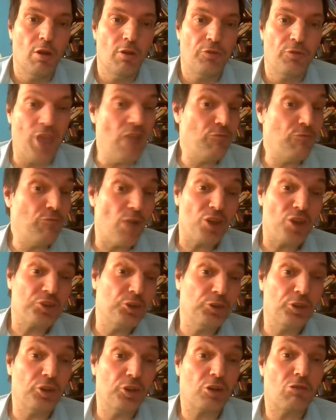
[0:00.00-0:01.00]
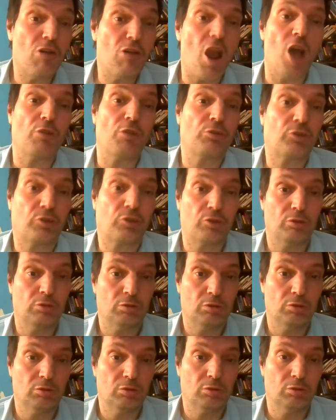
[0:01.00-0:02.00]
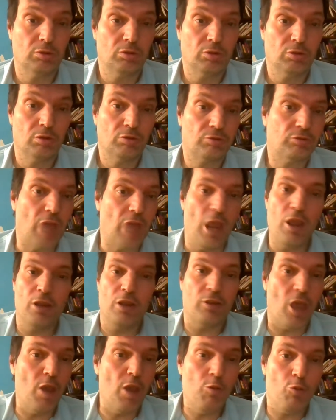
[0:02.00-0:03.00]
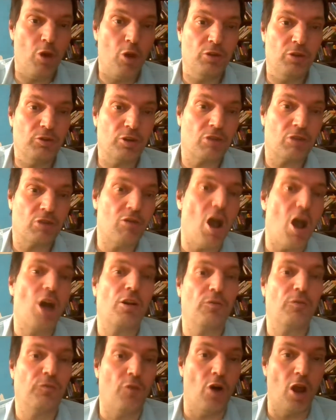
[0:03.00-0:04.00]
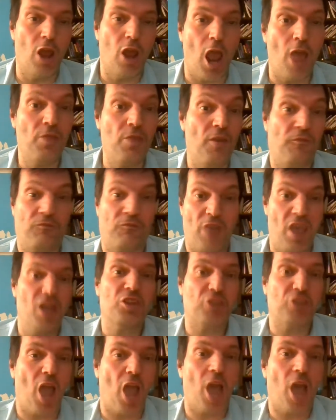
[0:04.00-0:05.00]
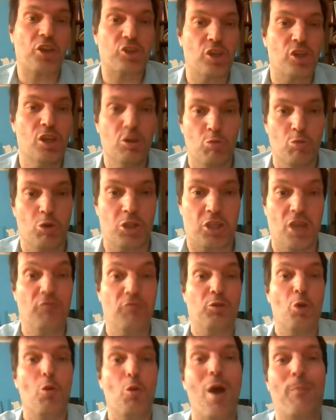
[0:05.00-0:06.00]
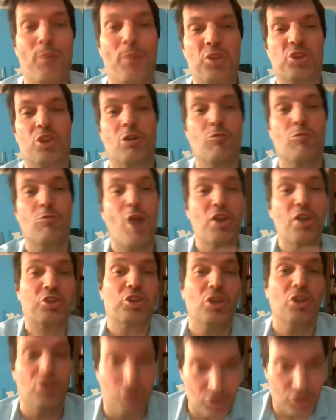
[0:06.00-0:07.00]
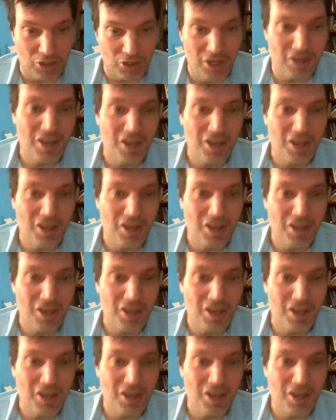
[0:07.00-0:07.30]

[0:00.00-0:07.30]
They wrestled in the crowds. They went into the crowd and fought, and the fans actually would give the weapons to the wrestlers,